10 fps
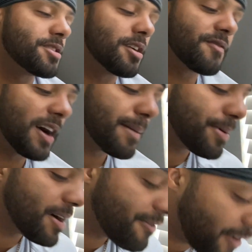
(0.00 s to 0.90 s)

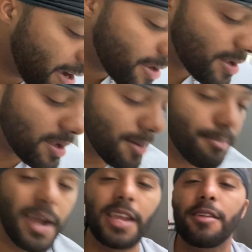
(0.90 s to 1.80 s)
135-pound fight.
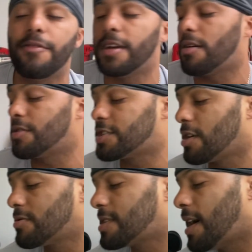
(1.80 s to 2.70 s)
Main event on the
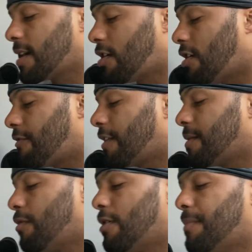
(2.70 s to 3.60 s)
Showtime card. Frank
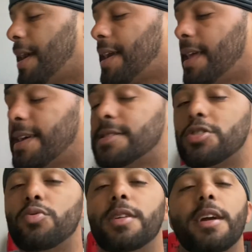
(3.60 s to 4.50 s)
Martin back in action,
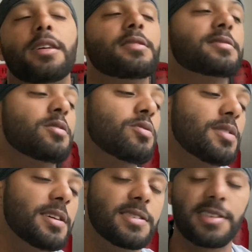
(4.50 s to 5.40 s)
28 years old.
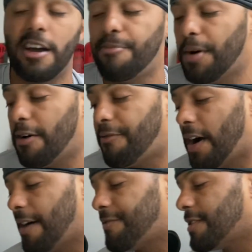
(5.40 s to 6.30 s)
Southpaw,
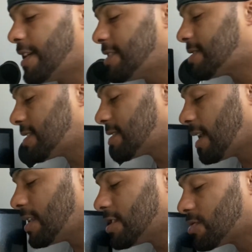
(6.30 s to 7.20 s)
5'8",
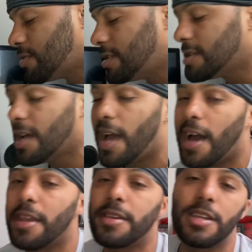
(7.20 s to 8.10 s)
68-inch reach.
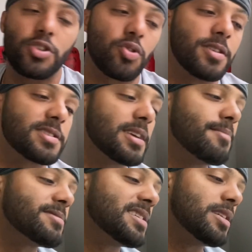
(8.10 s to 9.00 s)
Out of Detroit,
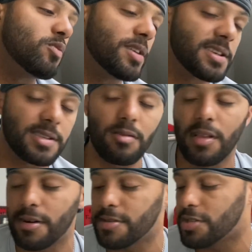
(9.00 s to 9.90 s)
17 wins, no
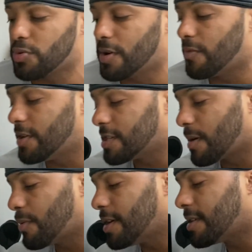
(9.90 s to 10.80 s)
losses, 12 wins by
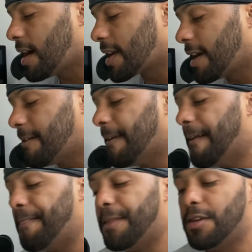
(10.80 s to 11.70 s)
way of knockout.
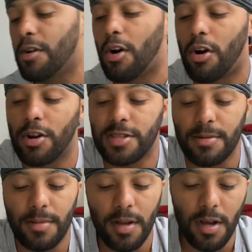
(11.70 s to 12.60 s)
Then you got
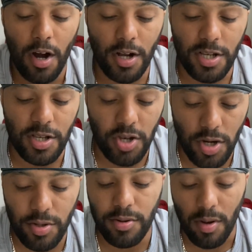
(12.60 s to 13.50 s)
Artem out
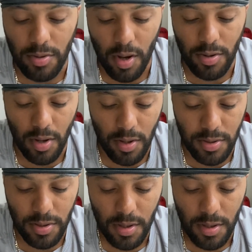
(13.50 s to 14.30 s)
of